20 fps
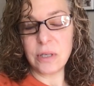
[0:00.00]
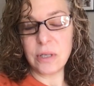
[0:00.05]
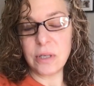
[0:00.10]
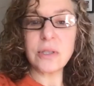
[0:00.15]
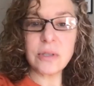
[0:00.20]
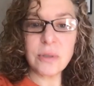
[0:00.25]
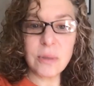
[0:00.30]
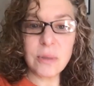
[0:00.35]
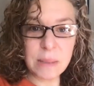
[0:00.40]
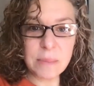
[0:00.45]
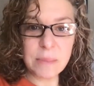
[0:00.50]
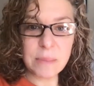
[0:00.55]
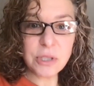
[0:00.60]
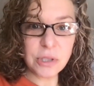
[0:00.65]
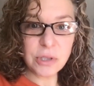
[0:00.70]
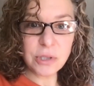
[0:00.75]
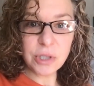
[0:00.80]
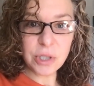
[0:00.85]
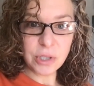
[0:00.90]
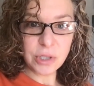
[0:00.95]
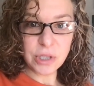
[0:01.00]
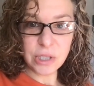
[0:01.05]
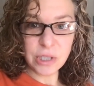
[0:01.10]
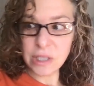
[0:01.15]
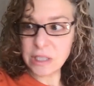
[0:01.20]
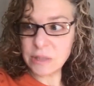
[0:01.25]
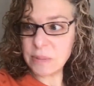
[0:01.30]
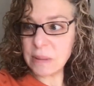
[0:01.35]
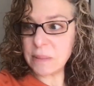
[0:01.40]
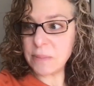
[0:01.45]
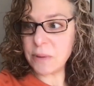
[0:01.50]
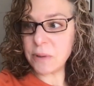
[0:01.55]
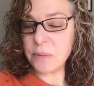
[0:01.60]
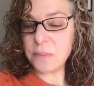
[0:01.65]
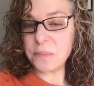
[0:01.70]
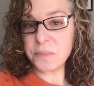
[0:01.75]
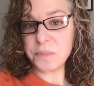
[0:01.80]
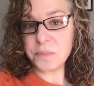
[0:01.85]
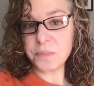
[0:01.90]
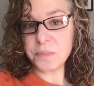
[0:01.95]
So how much are you charging these people?
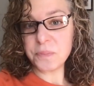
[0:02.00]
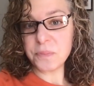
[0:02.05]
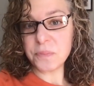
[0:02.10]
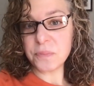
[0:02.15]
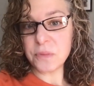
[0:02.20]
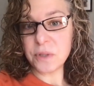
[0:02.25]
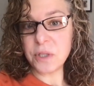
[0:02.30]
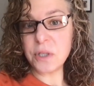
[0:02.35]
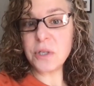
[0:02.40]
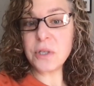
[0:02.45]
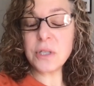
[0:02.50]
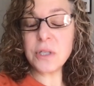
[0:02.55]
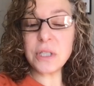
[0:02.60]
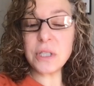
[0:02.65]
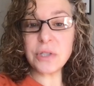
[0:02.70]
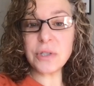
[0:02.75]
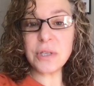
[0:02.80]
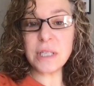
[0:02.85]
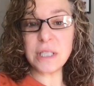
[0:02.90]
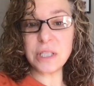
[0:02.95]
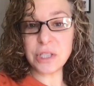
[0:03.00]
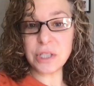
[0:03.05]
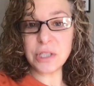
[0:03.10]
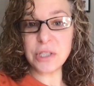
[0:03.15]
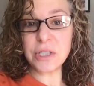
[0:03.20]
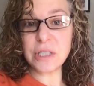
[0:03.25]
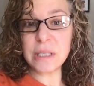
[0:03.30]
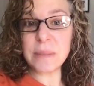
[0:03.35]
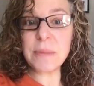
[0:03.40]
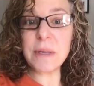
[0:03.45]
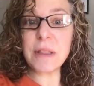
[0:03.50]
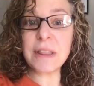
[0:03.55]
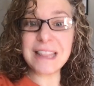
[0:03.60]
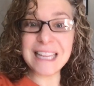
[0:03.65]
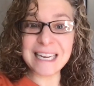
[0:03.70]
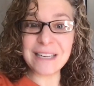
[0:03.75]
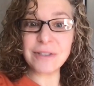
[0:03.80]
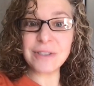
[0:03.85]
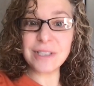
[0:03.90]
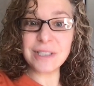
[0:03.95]
You're going to try to charge them
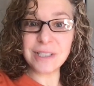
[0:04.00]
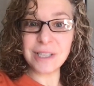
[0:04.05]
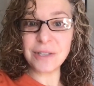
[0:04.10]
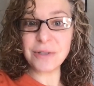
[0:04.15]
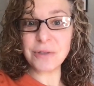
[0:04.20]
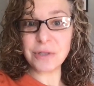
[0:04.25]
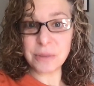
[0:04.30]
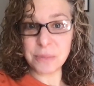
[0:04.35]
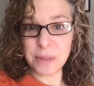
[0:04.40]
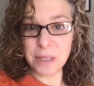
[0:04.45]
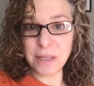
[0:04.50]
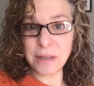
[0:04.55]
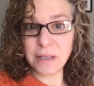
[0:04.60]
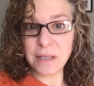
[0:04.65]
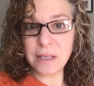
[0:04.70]
$1,000 a month.